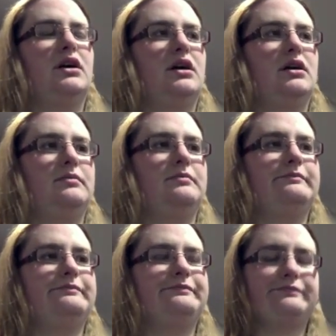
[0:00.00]
Um,
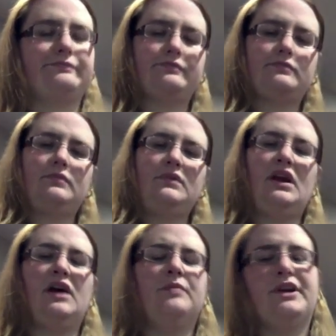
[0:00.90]

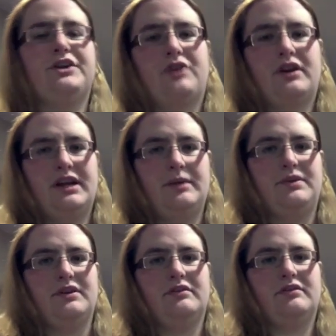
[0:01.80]
I'm going to try to keep
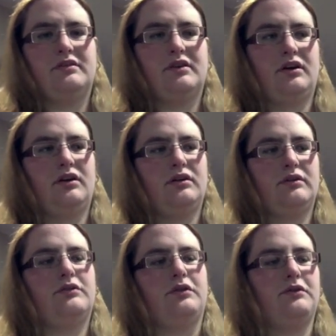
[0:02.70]
this
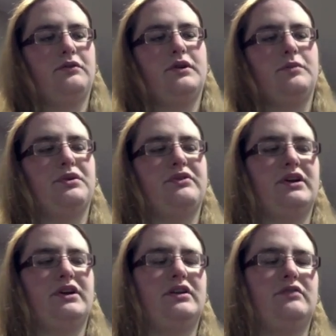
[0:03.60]
sort of an
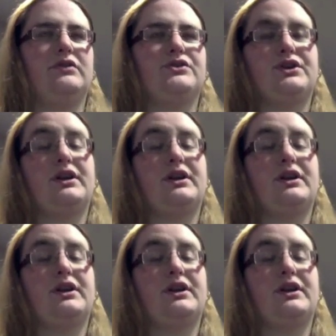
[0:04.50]
abbreviated version.